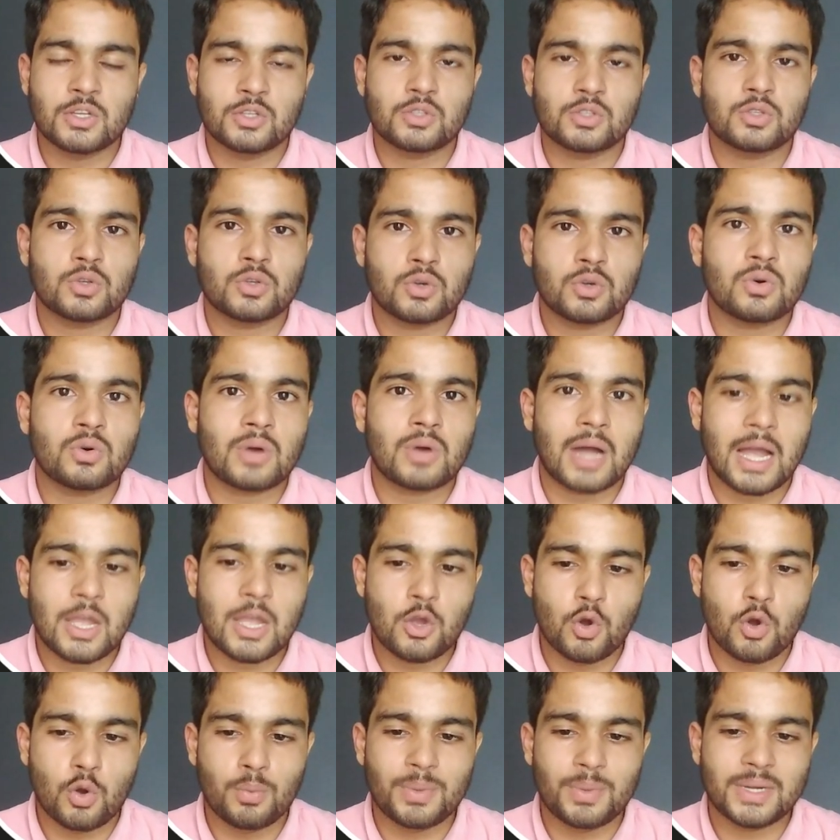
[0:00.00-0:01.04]
So I
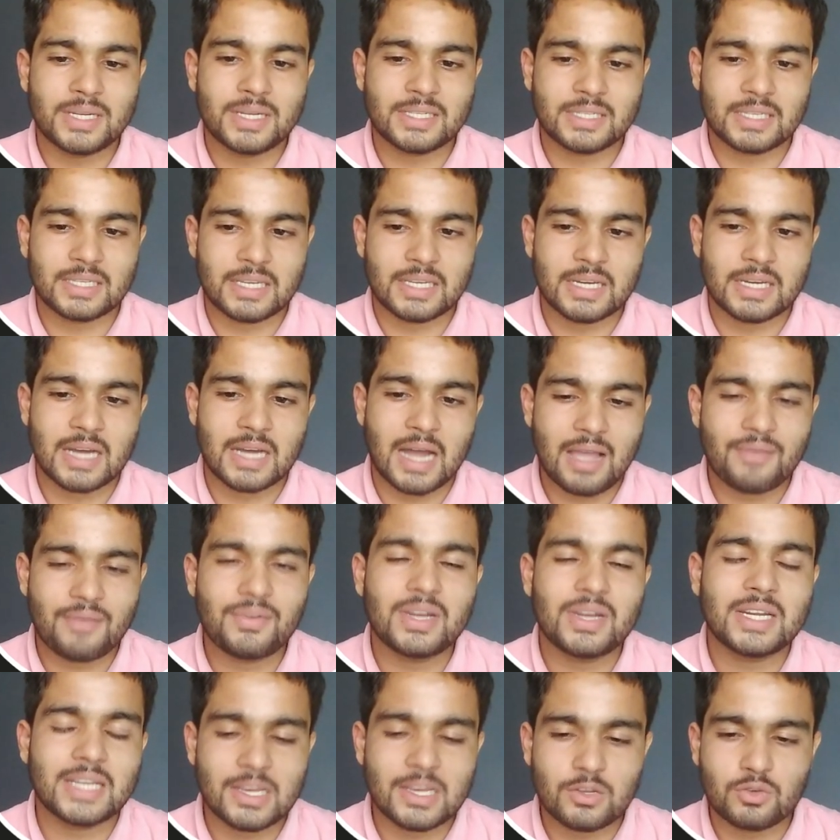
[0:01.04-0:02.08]
hope it is clear. I
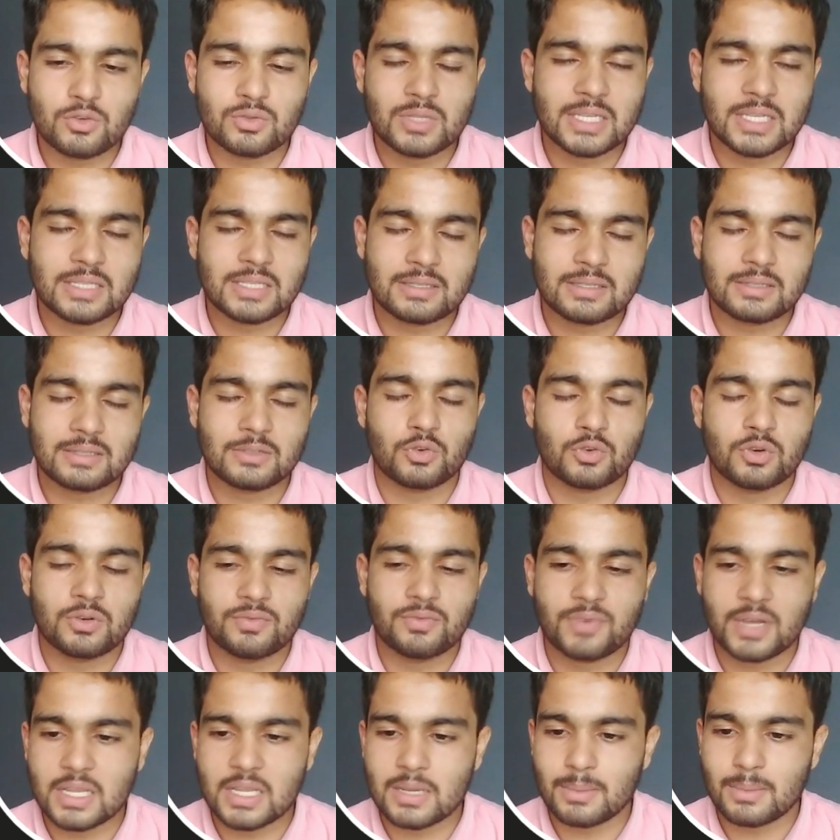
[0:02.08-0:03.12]
will tell you this, don't
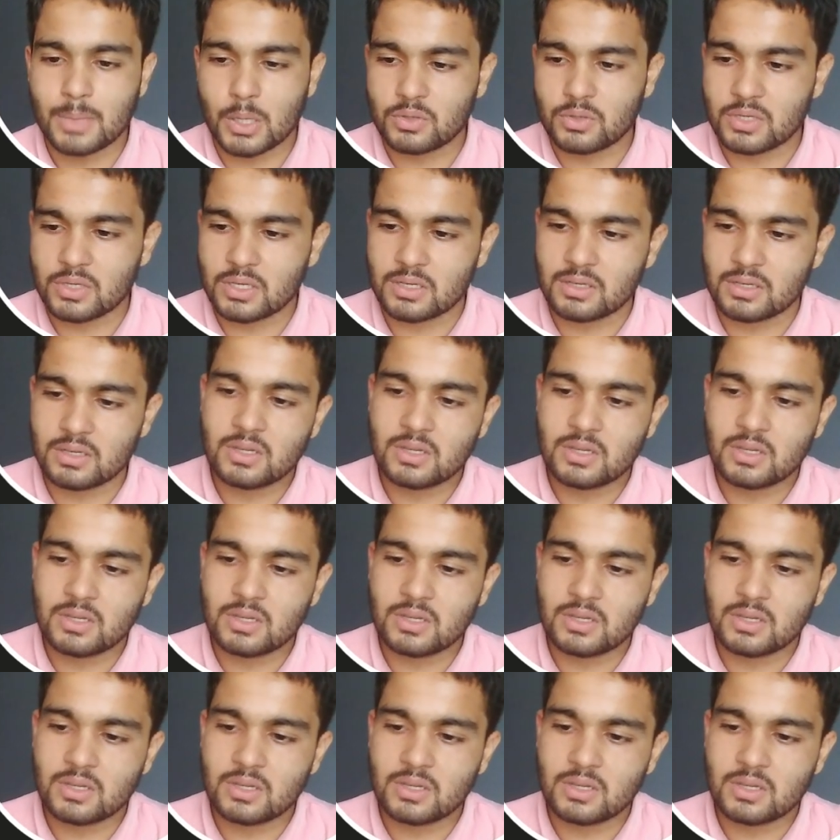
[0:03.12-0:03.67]
worry about it.